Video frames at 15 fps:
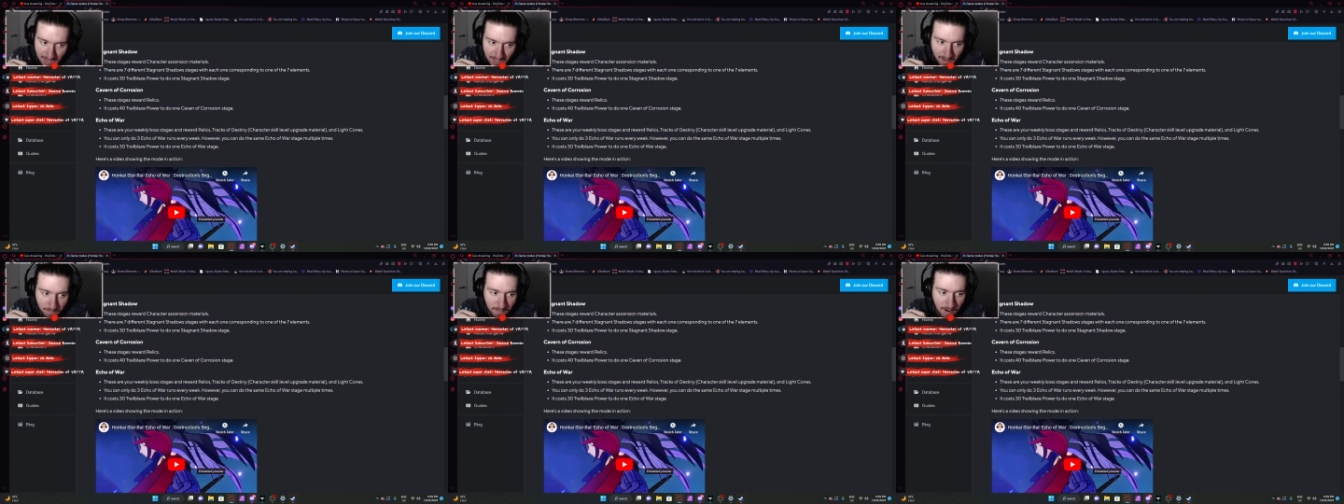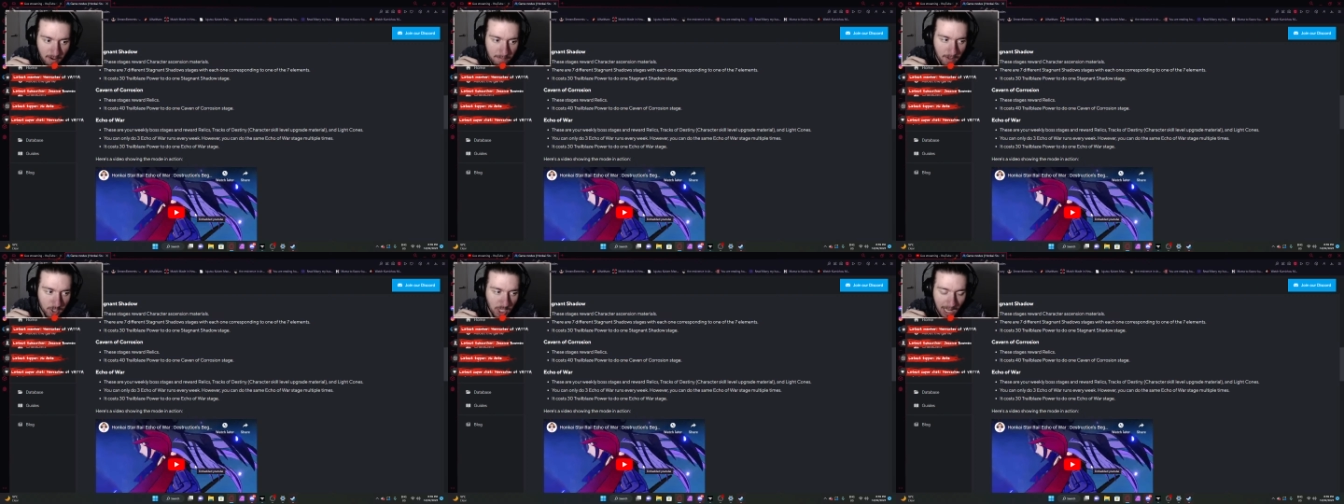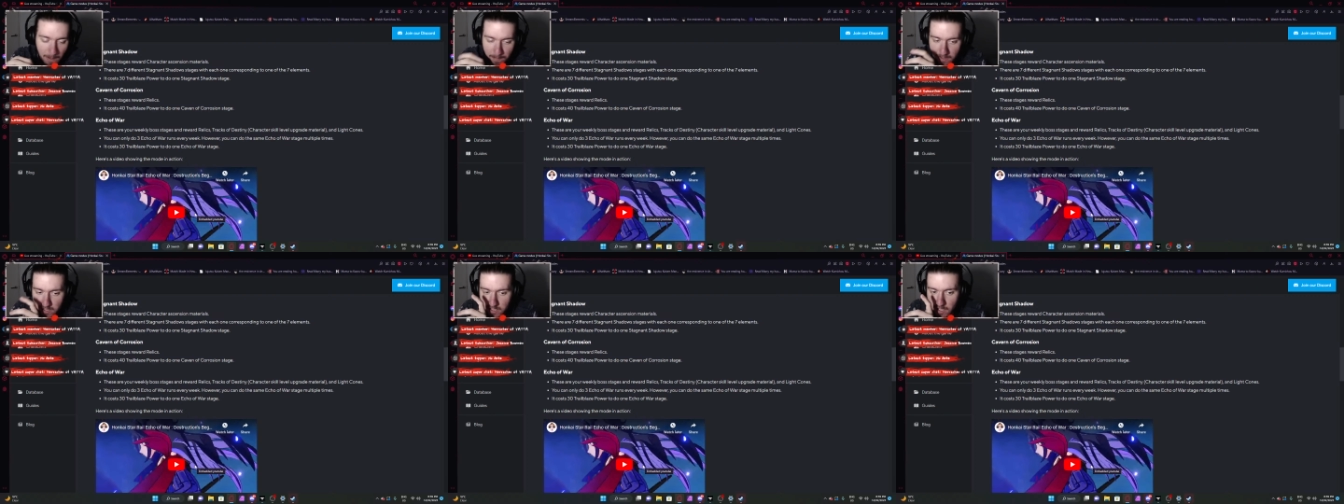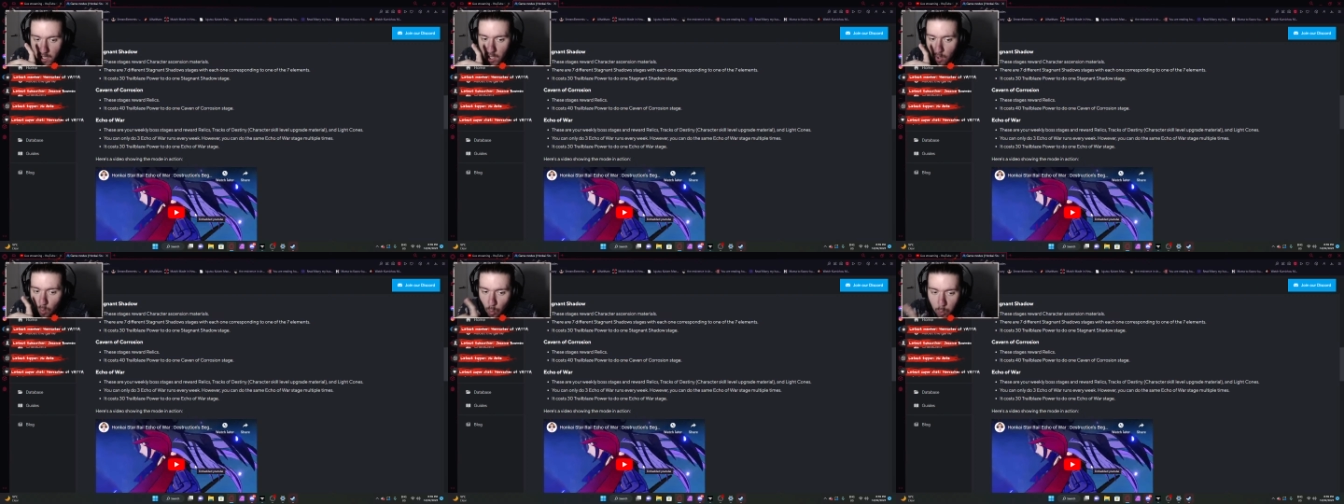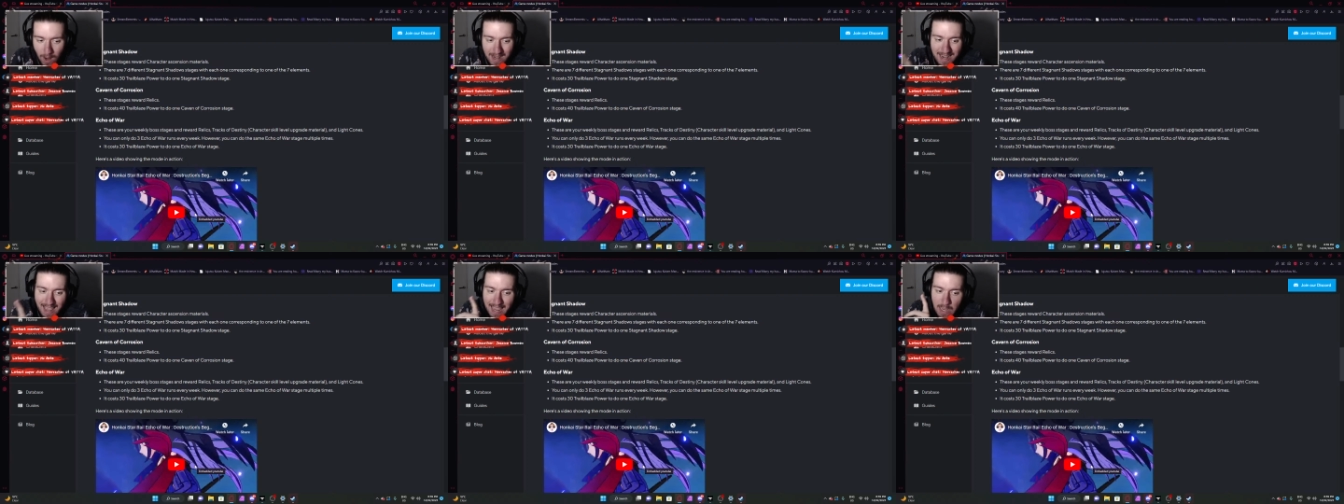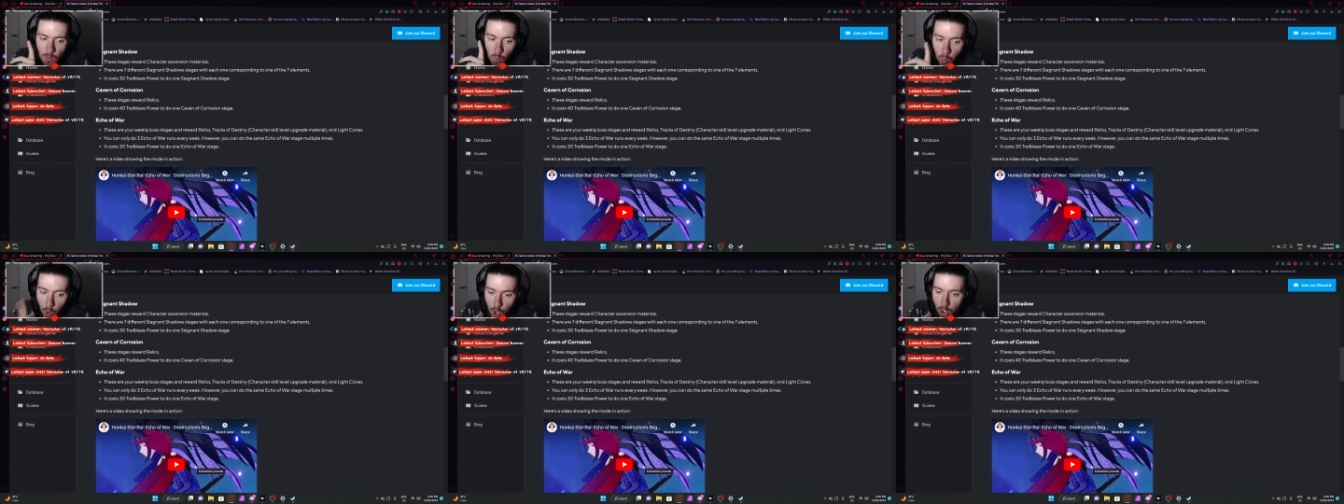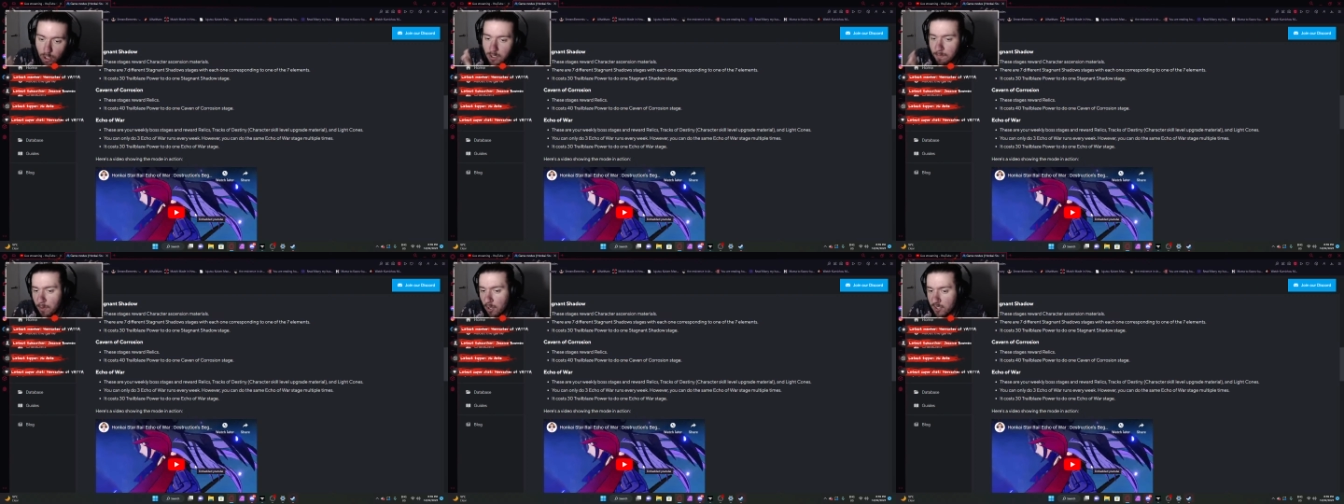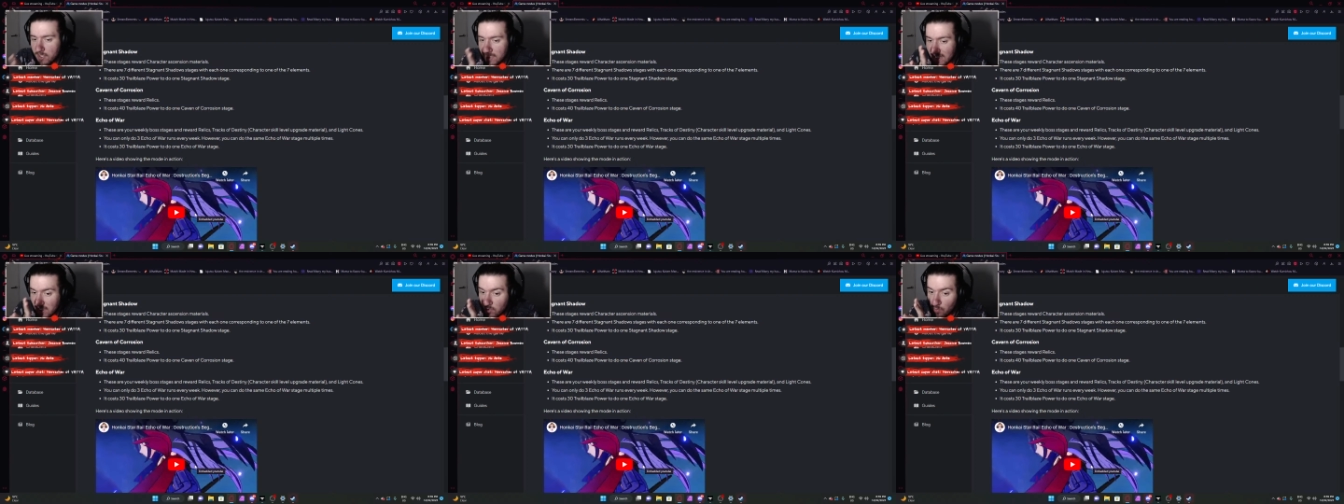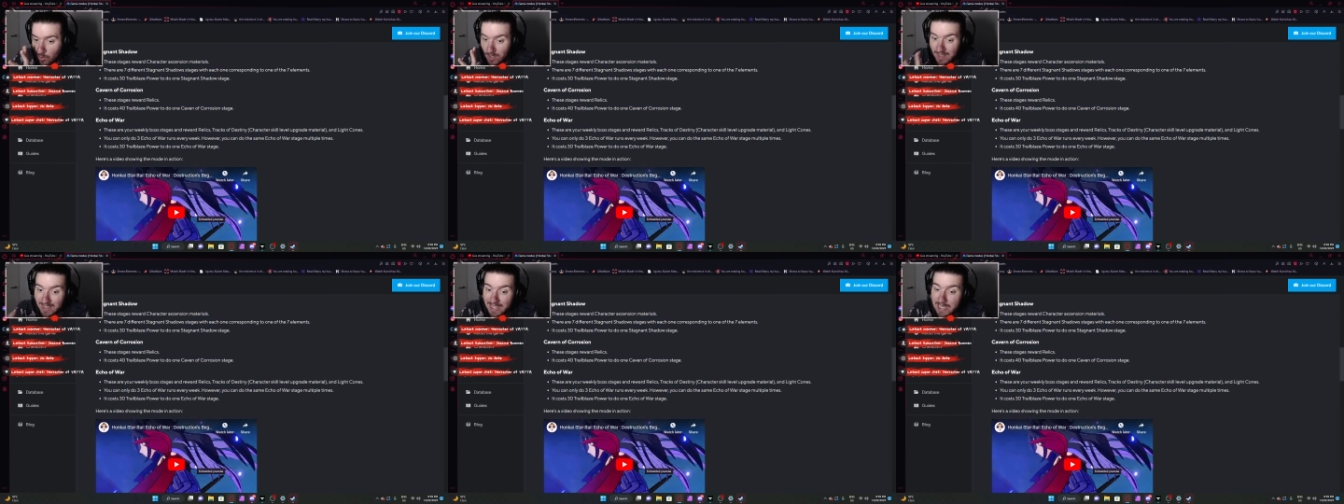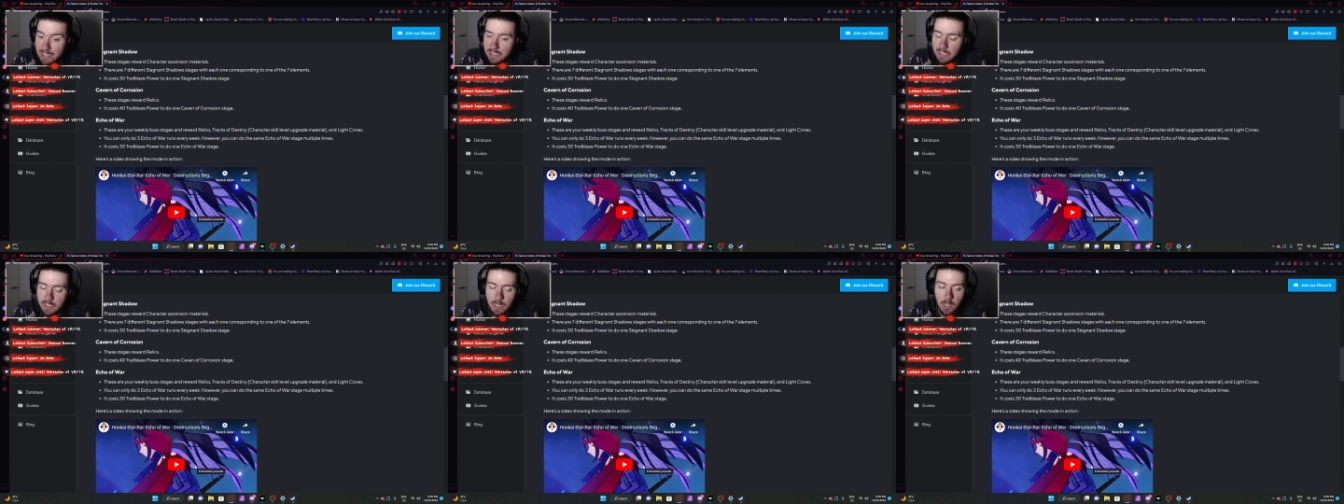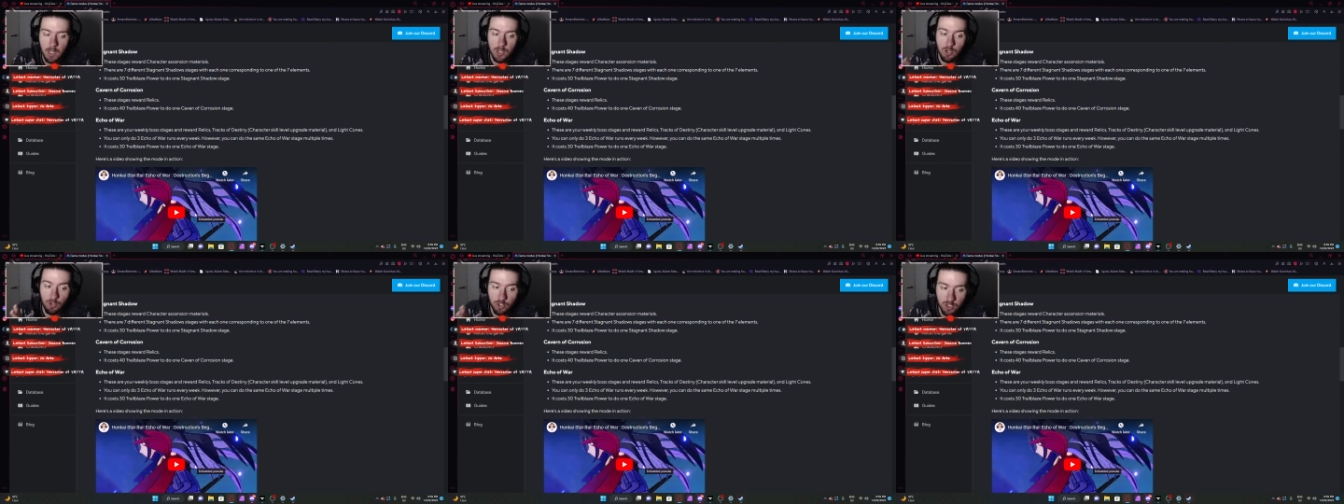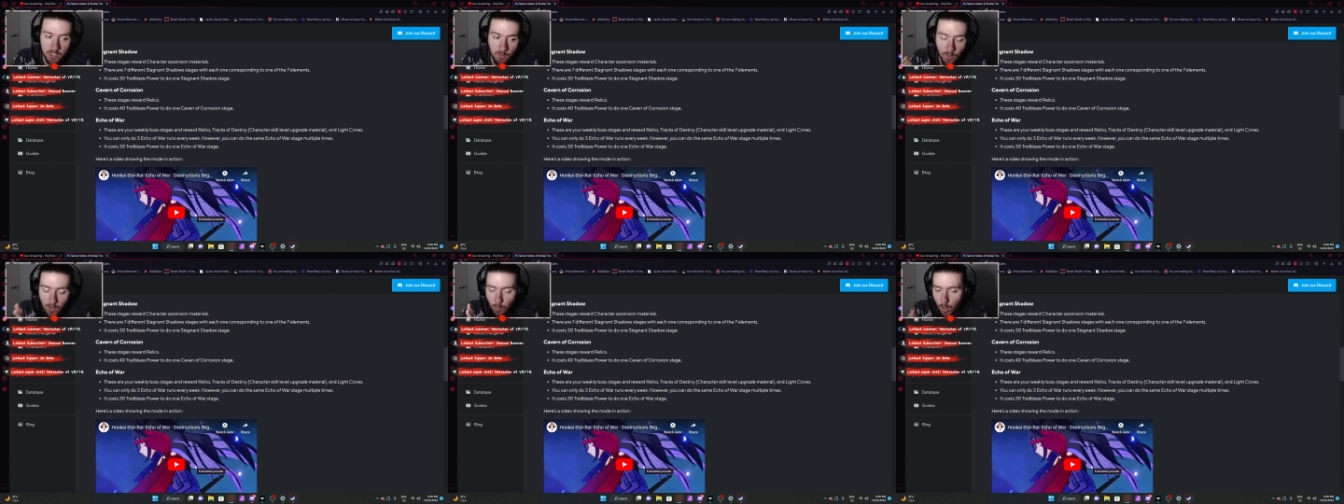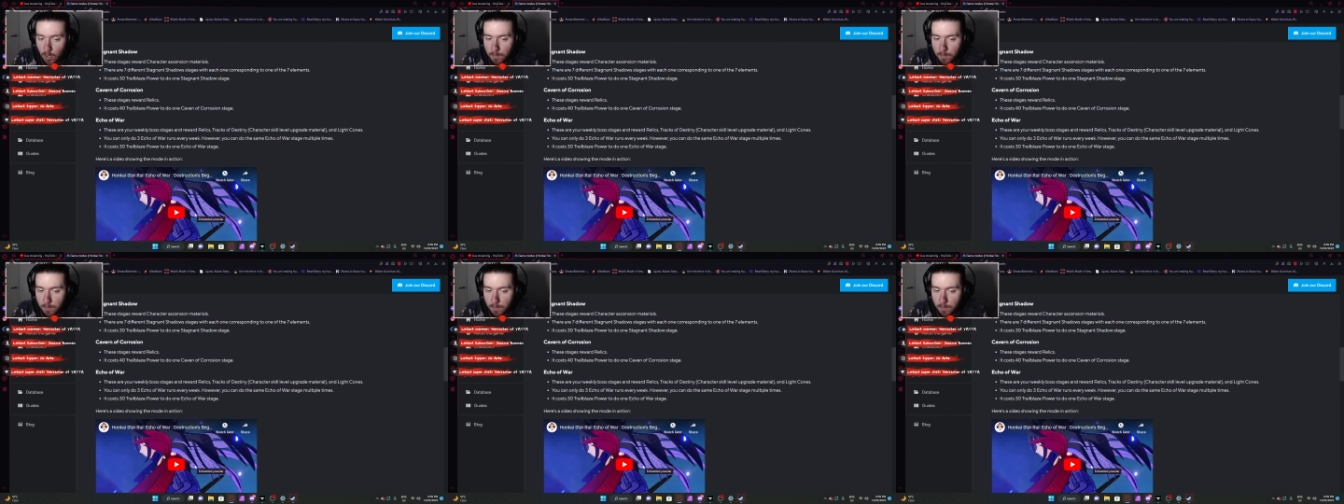and it very much happens when a world boss is released. Usually, when a world